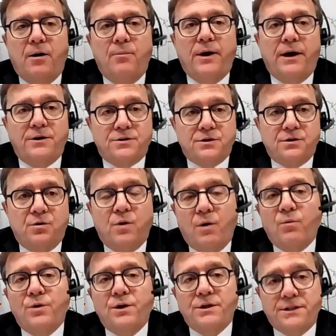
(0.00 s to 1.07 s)
And so
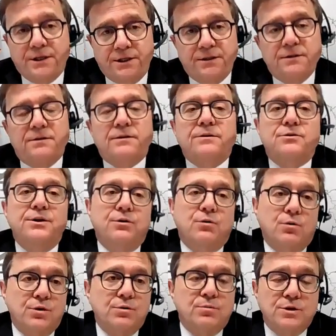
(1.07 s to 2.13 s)
what we did in
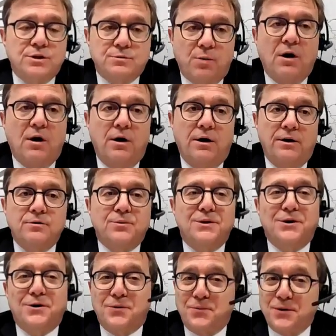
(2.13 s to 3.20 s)
order to respond
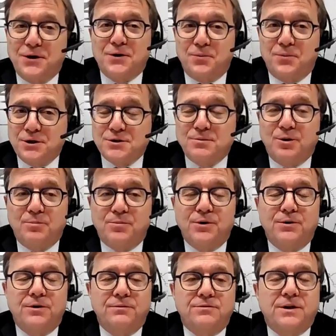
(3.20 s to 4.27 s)
in a reasonable
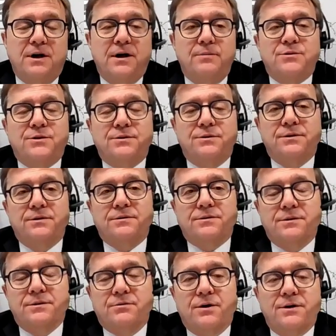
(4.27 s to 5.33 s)
period of time to
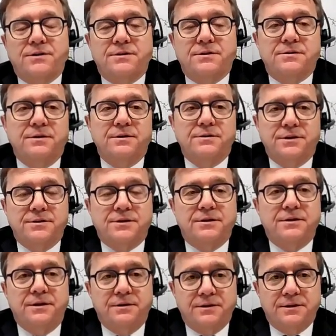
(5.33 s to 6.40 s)
the crisis that existed
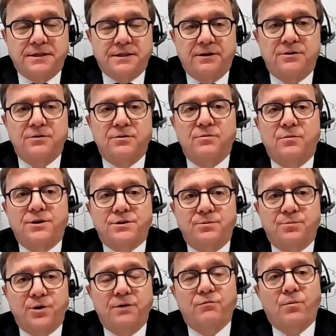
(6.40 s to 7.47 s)
in the sector was to
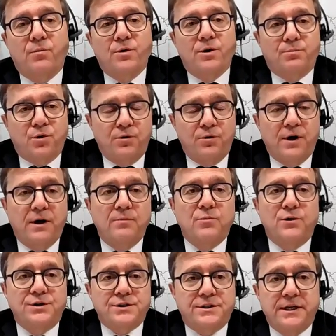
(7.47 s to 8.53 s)
bring forward a program
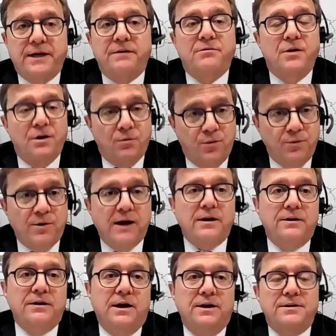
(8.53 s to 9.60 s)
which said, we
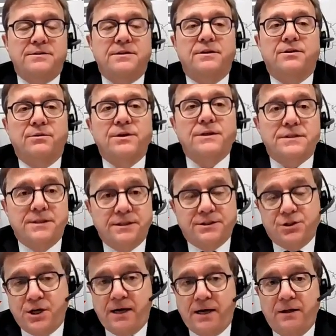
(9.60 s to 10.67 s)
recognize that there is this
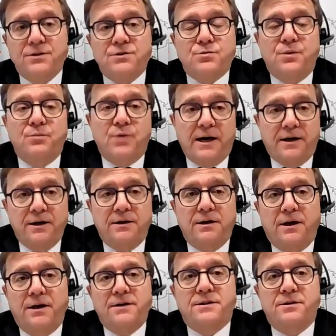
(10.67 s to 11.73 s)
challenge. We
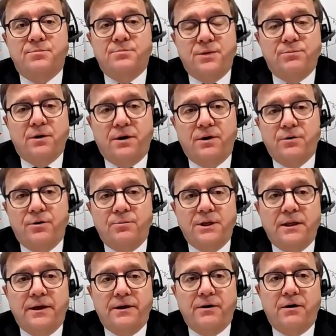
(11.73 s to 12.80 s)
recognize that people are going to be
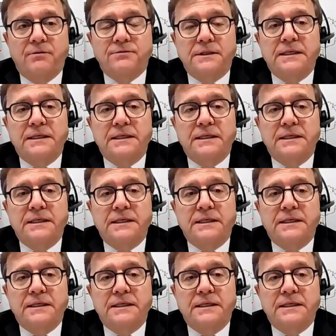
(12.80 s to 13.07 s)
laid off.